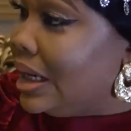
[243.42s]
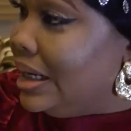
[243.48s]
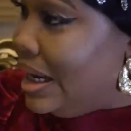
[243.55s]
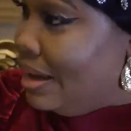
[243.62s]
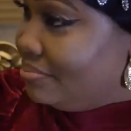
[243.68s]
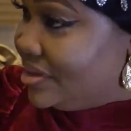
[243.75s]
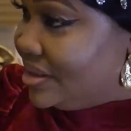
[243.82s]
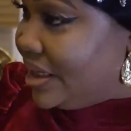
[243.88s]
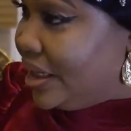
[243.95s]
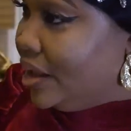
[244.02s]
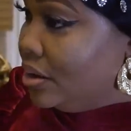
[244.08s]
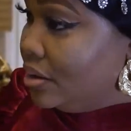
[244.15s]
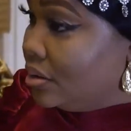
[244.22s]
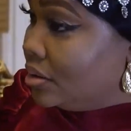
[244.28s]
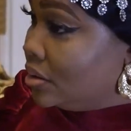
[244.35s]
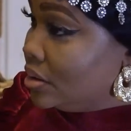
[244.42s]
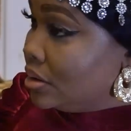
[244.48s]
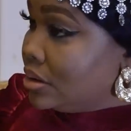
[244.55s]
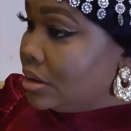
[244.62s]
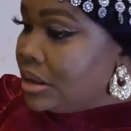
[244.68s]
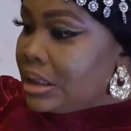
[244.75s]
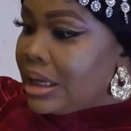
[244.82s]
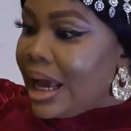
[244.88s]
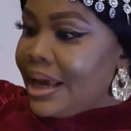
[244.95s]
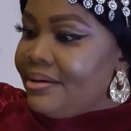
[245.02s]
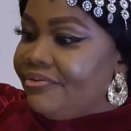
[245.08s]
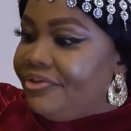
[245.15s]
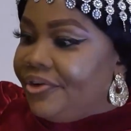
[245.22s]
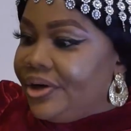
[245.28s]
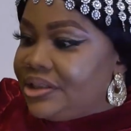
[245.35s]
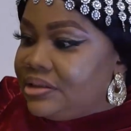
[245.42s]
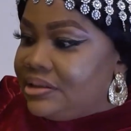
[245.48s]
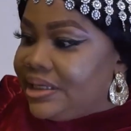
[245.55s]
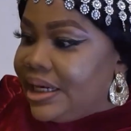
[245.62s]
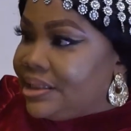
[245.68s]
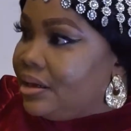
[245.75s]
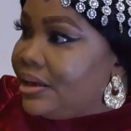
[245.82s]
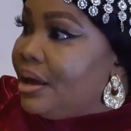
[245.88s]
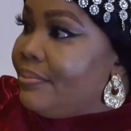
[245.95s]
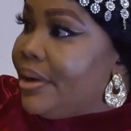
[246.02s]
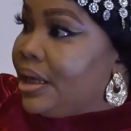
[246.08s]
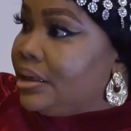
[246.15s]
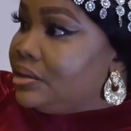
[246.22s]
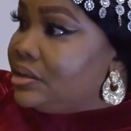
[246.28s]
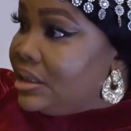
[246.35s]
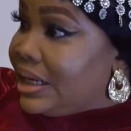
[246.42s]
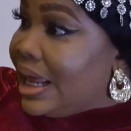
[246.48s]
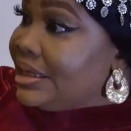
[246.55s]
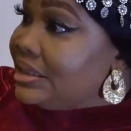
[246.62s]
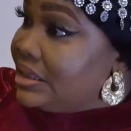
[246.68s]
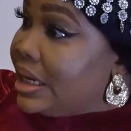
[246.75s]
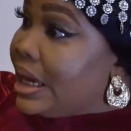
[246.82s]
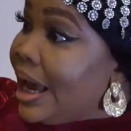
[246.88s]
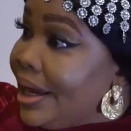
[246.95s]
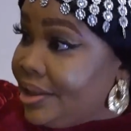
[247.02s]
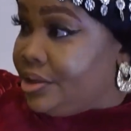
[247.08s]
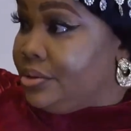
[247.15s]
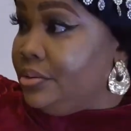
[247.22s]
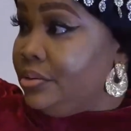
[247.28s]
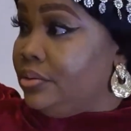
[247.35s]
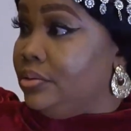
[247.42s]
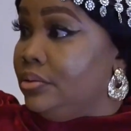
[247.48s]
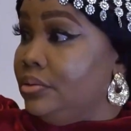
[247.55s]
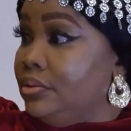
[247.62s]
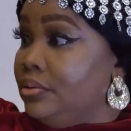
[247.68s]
and I'm single, I am free to date other men till I say I do.